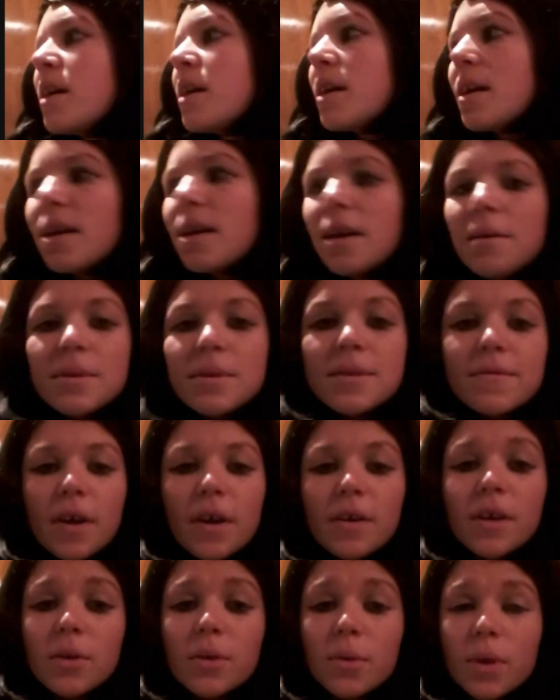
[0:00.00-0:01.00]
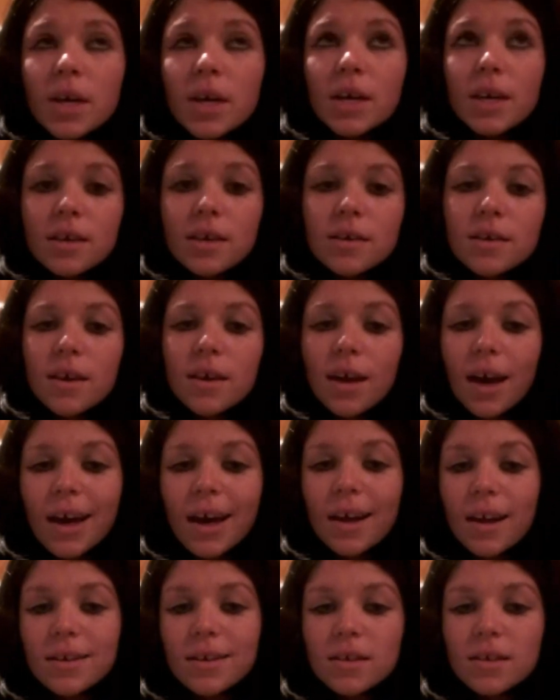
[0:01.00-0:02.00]
It was very quick,
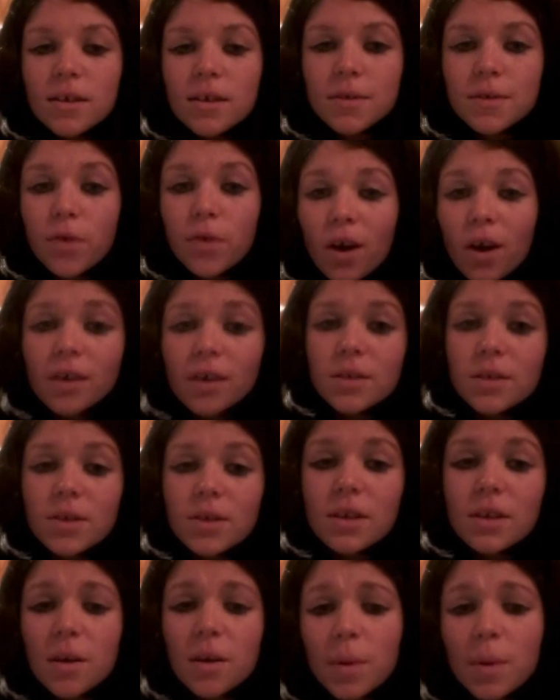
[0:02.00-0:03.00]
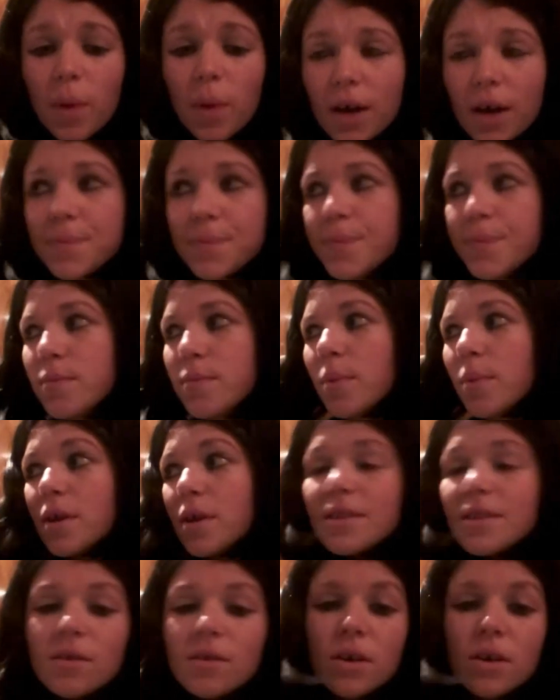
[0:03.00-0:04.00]
and I didn't ask for a hug, so he didn't hug me back.
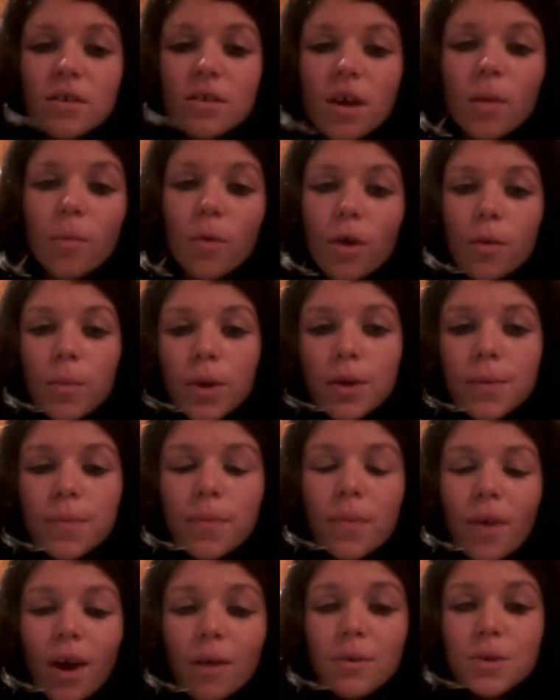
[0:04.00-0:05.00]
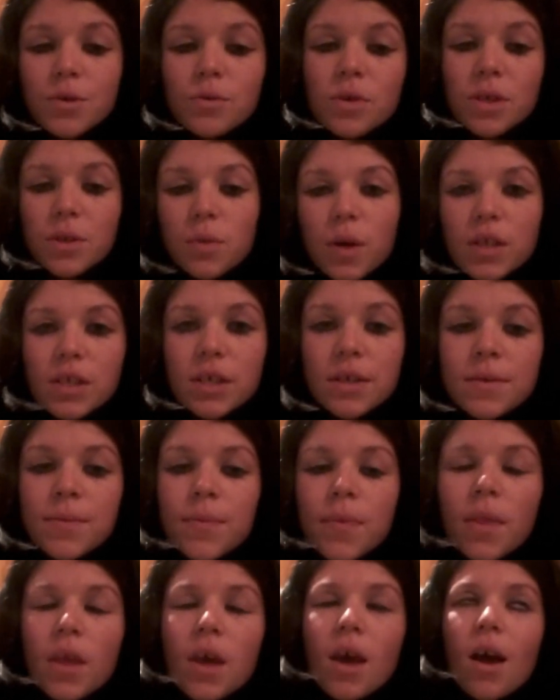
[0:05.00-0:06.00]
But he still had his arm around me. I was really sweaty.
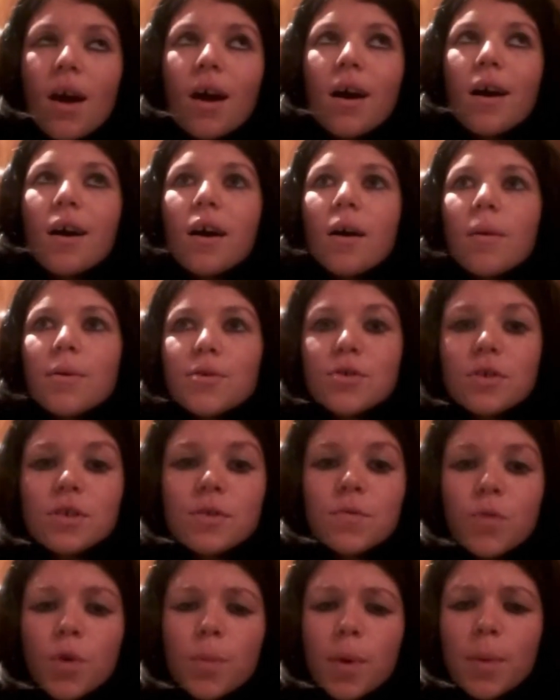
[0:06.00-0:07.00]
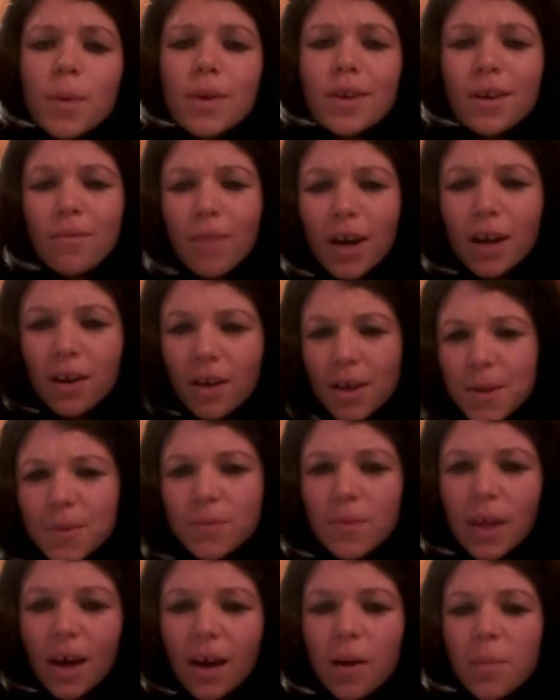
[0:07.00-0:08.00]
I was dressed as Ruby, but he didn't recognise
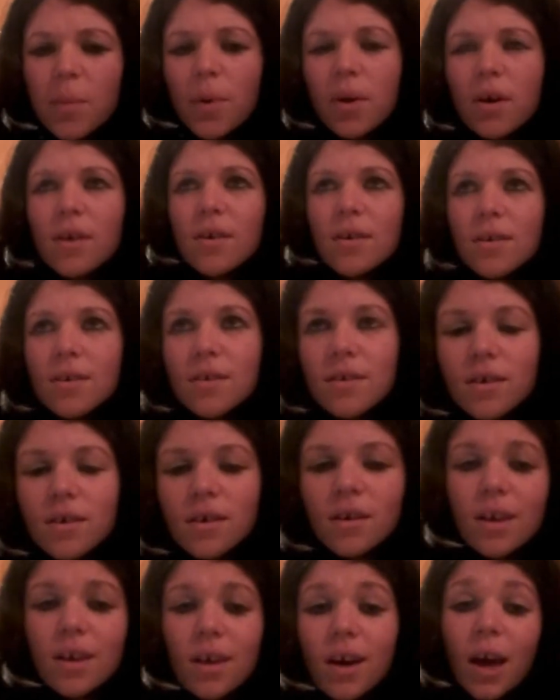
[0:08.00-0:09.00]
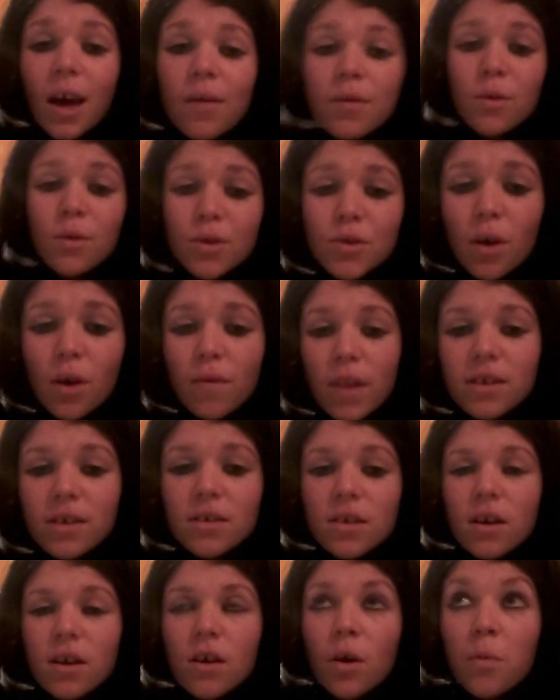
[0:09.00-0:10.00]
it that, but I have it all scrubbed
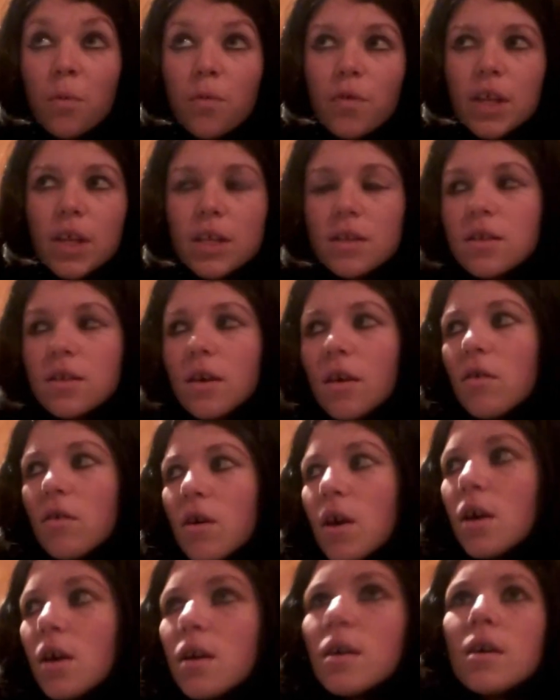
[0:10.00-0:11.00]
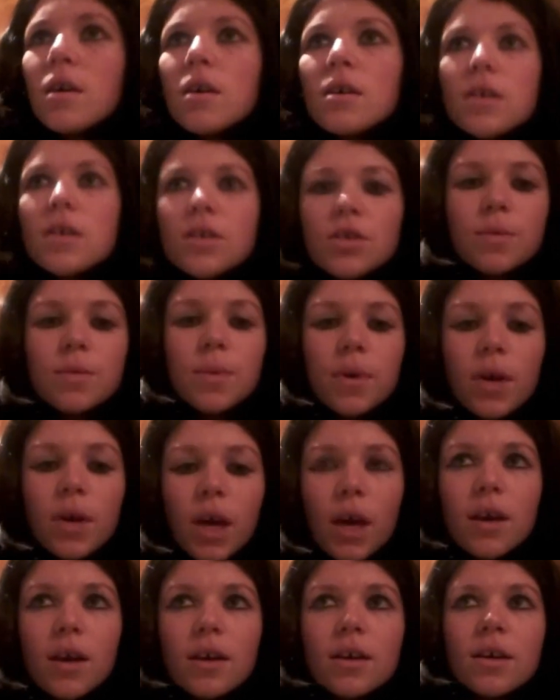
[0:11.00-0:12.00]
later, hopefully, so it should be okay.